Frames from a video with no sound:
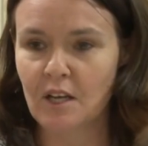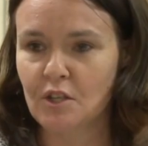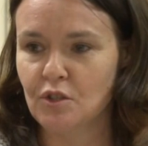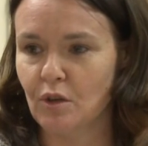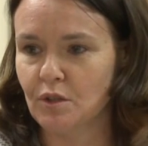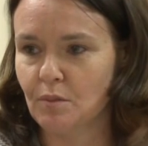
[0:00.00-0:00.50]

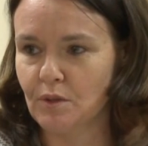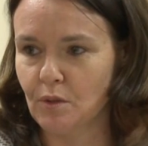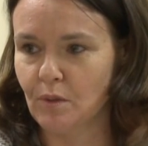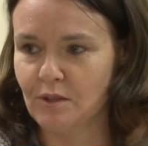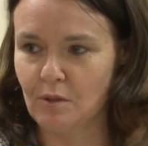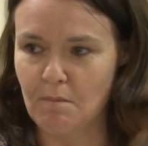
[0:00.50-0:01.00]
Josh was
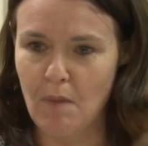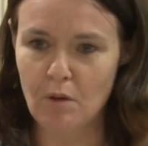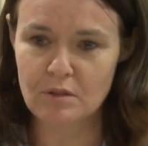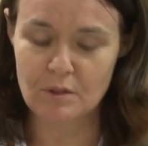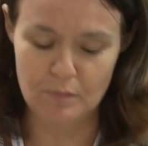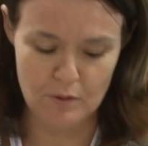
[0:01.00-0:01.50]
always on
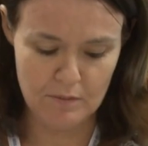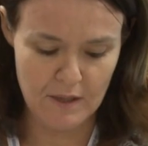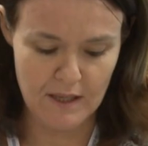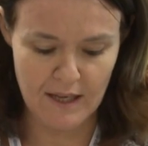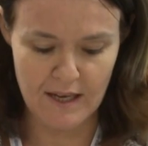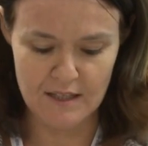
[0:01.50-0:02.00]
multiple
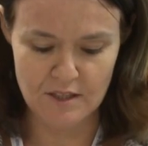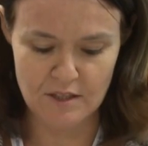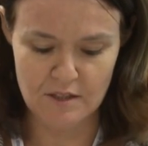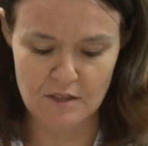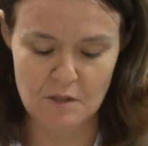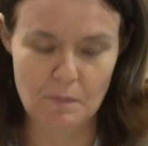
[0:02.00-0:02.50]

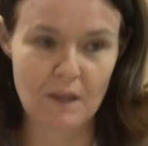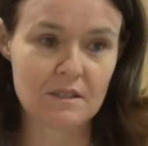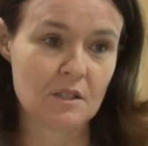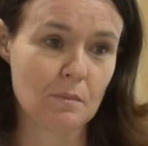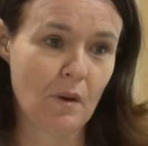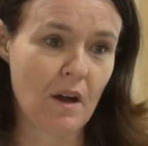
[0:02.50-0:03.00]
medications, but
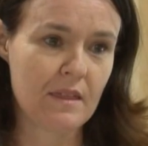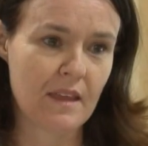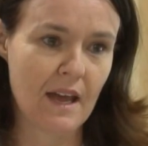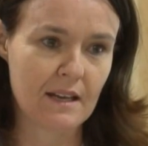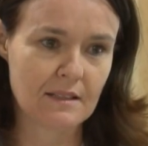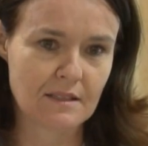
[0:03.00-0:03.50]
despite
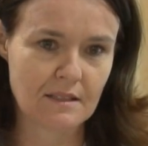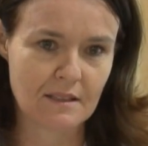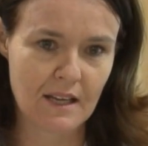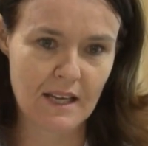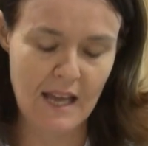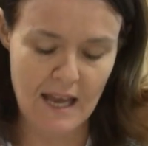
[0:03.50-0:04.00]
that,
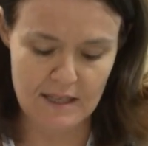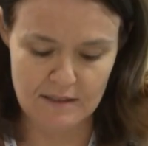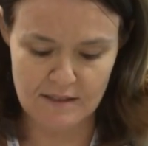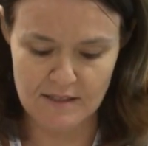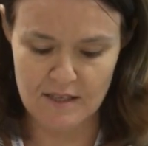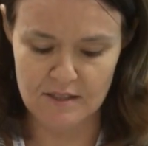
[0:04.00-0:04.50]
he had
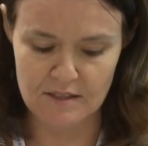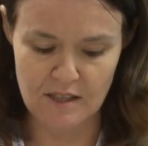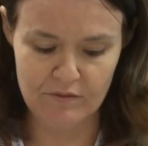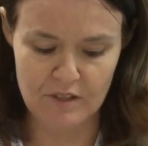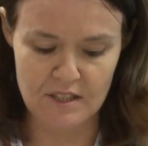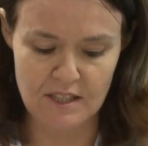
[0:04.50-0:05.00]
seizures
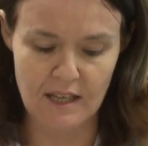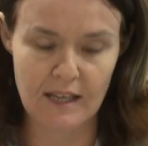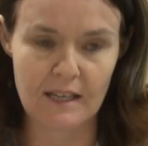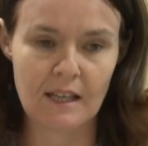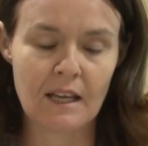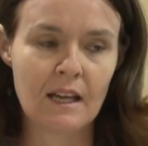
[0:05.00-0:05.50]
every
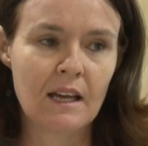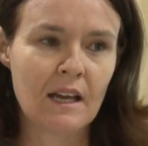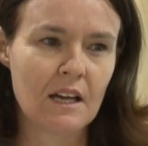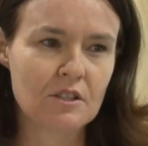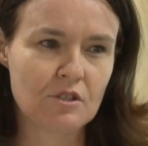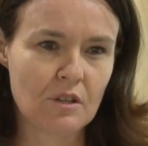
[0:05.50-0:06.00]
day.
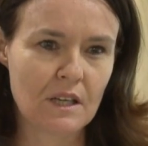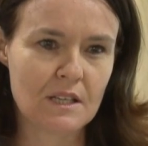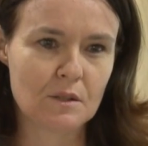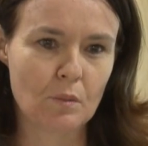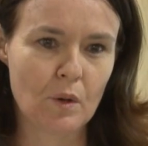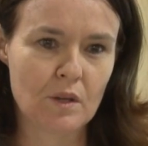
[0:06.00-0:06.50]
And during
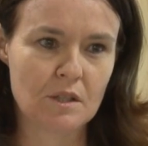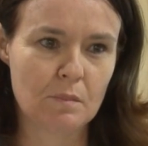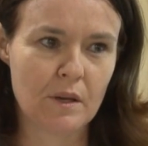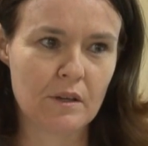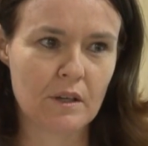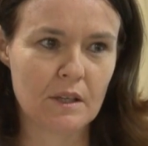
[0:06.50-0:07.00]
his worst
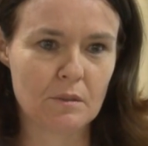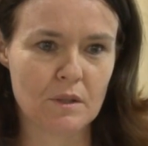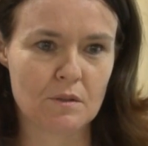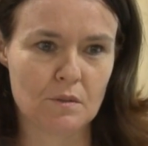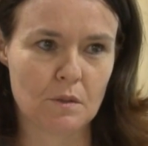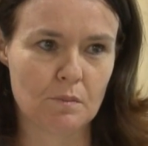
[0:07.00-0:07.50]
period,
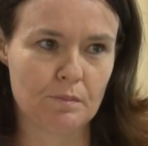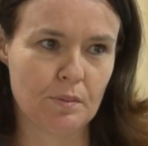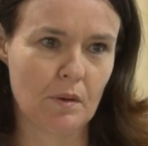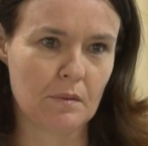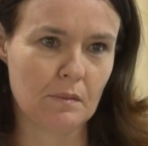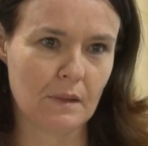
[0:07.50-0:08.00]
which was
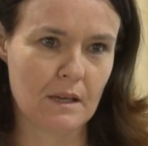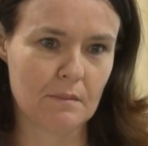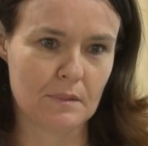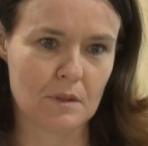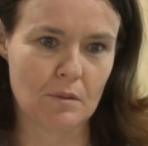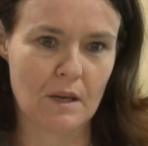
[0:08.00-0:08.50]
probably
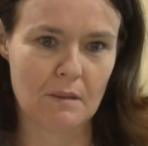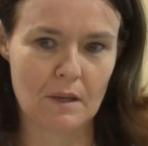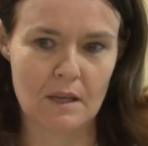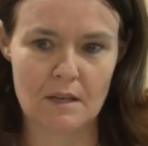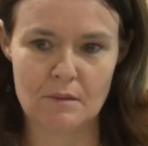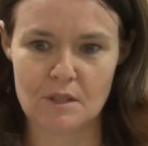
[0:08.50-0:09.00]
between
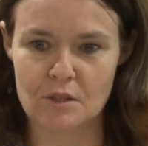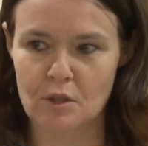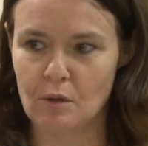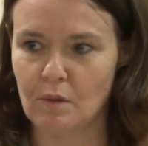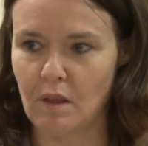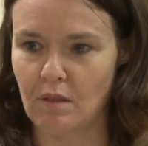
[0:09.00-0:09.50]
when he was
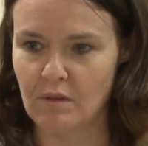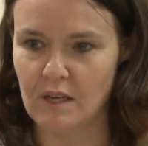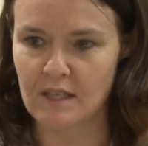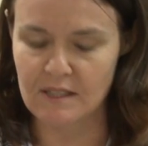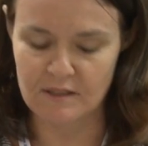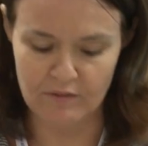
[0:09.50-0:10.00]
2 and 3
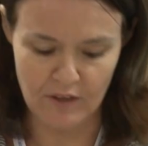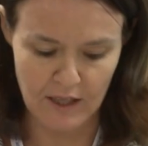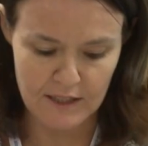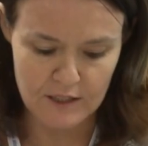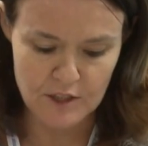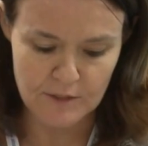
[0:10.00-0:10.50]
years of age,